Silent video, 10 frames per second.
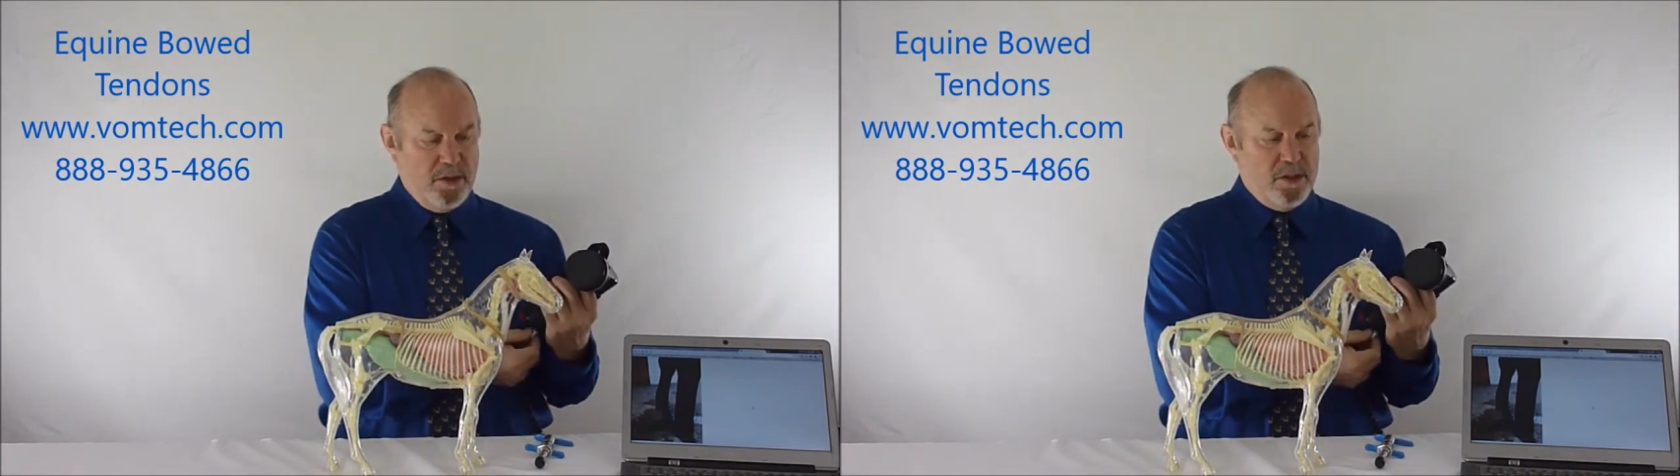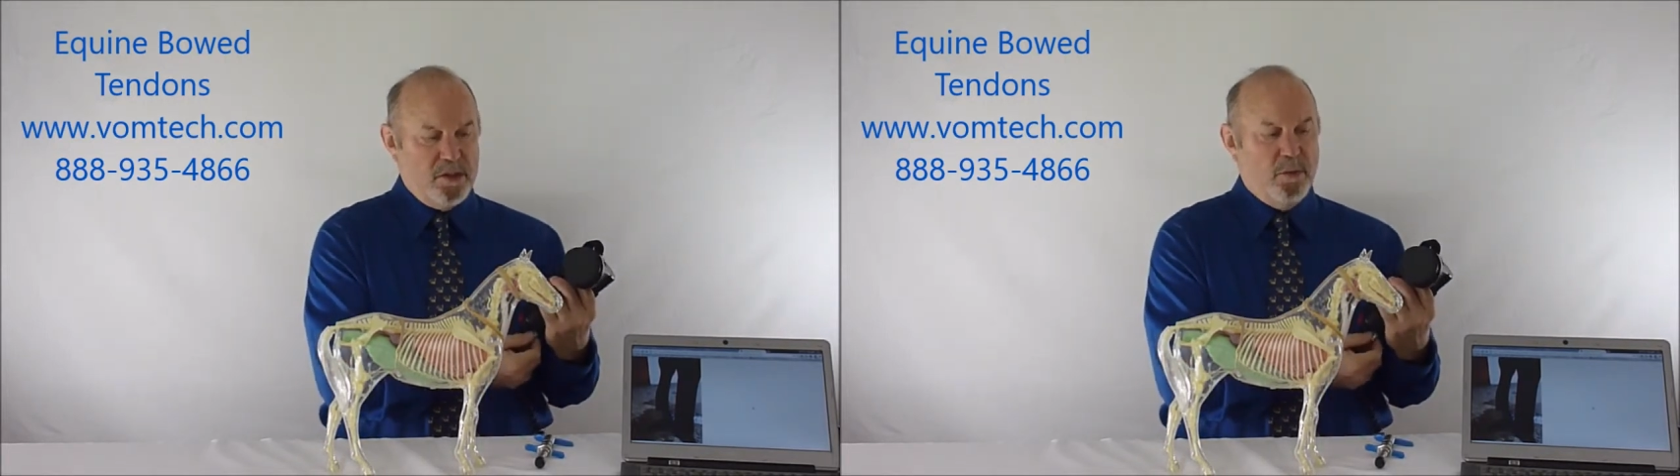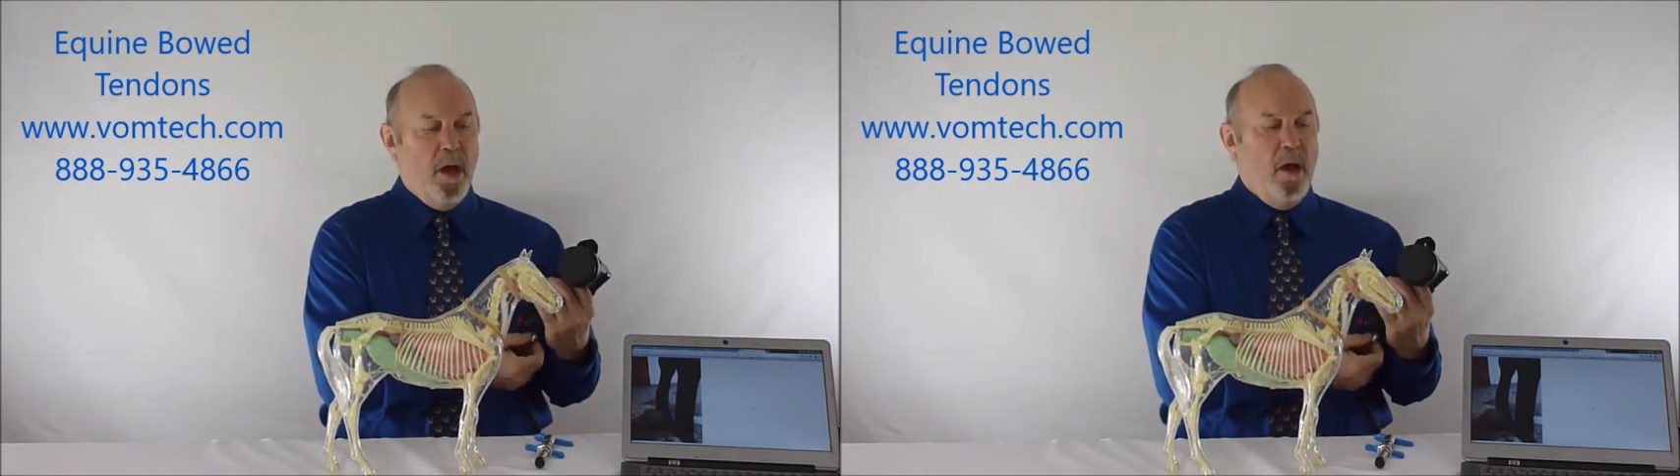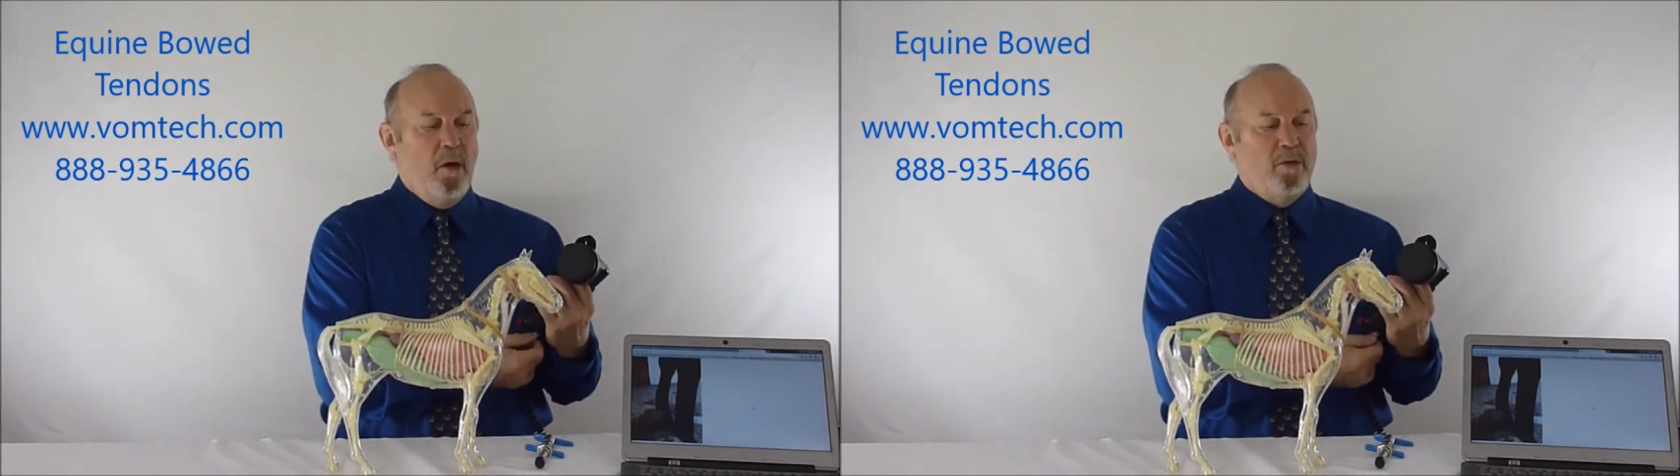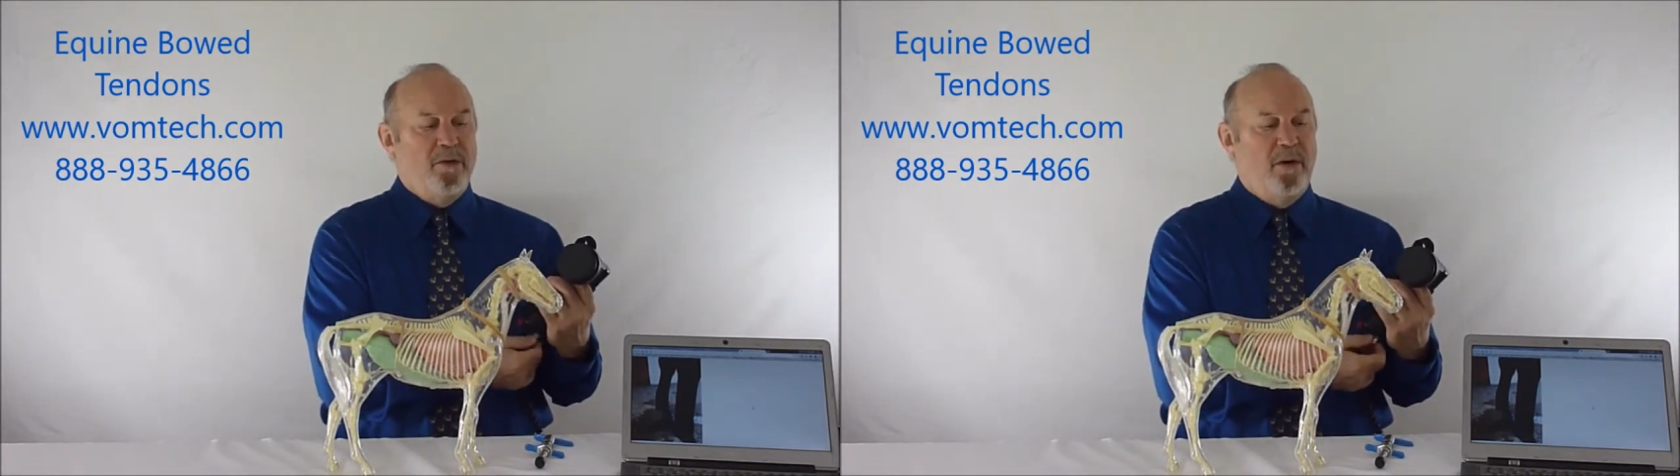And this is,
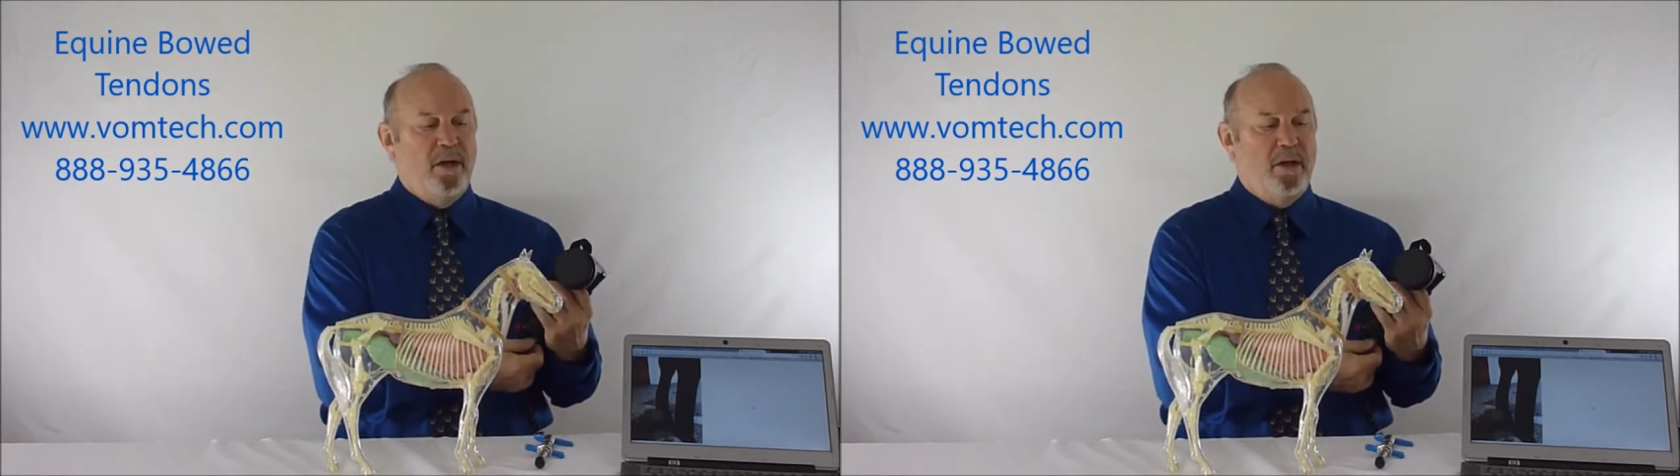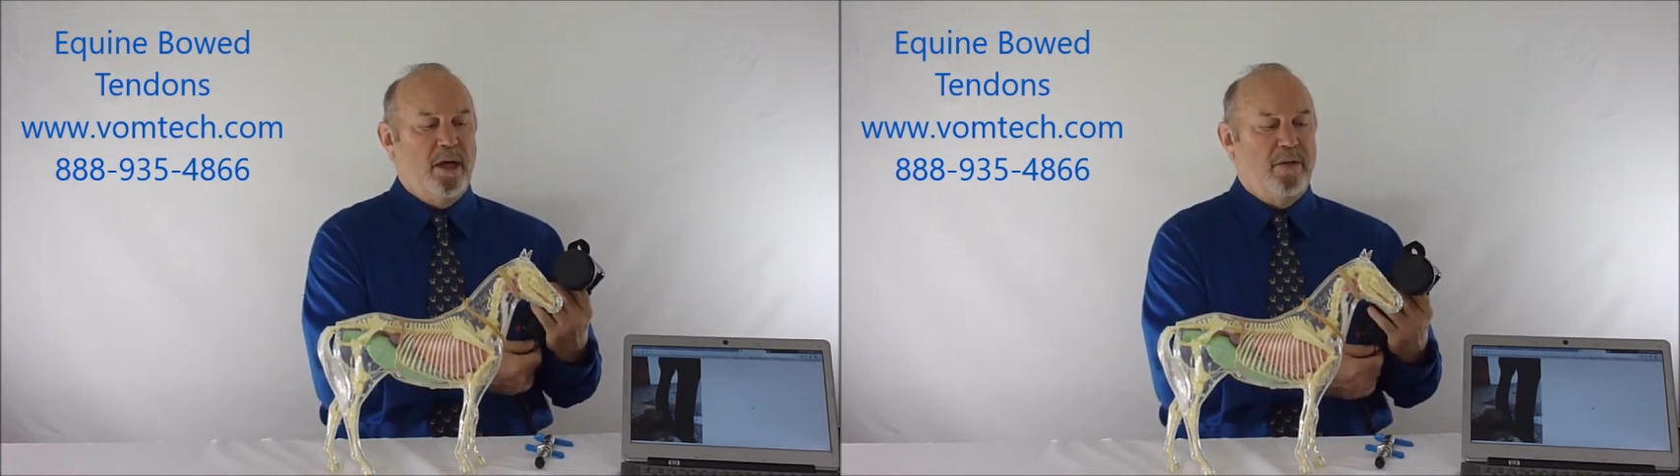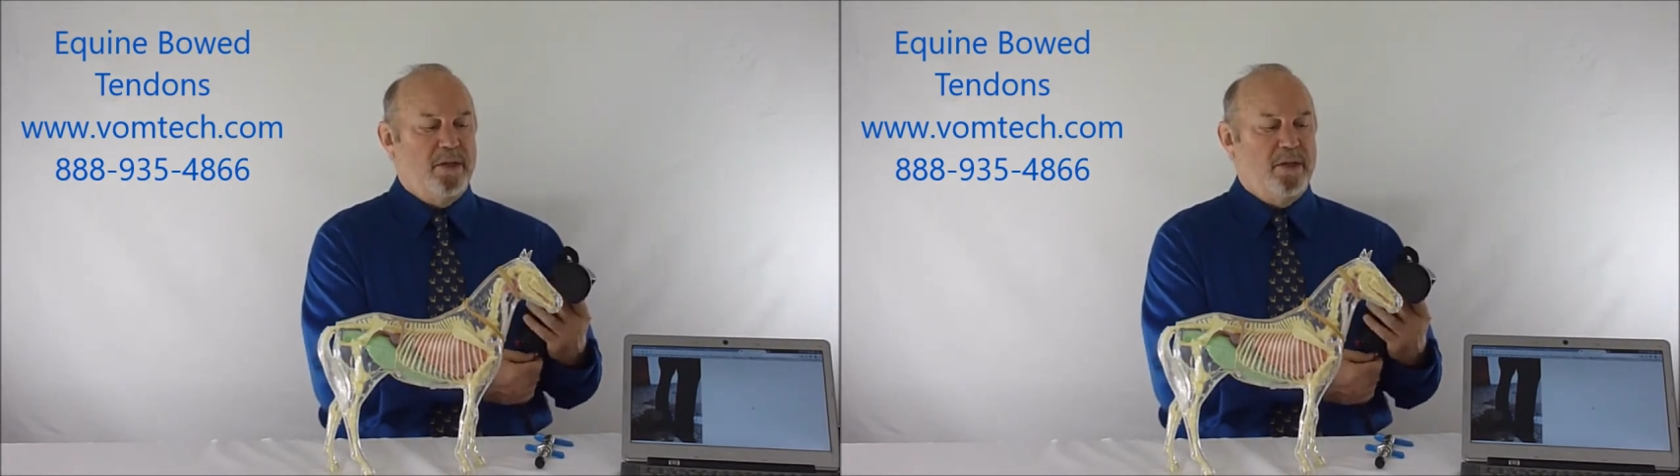um,